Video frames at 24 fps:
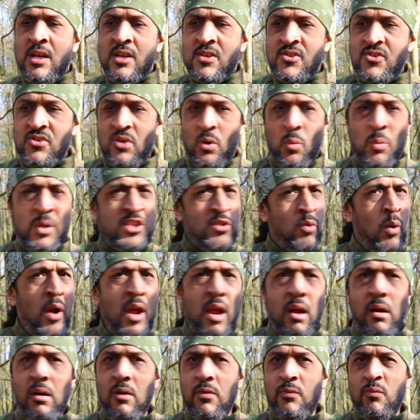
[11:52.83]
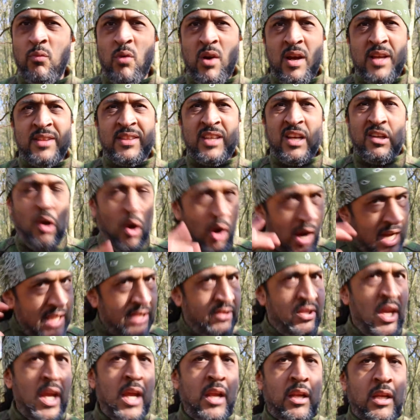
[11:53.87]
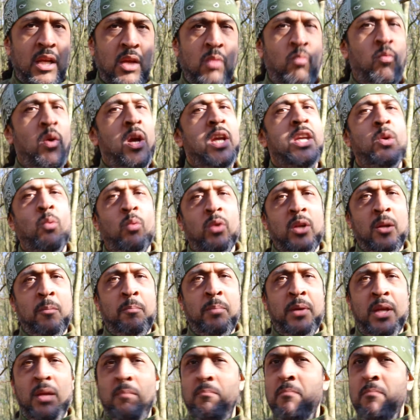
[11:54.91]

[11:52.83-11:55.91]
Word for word: So with your health, write down ideally where you want to be.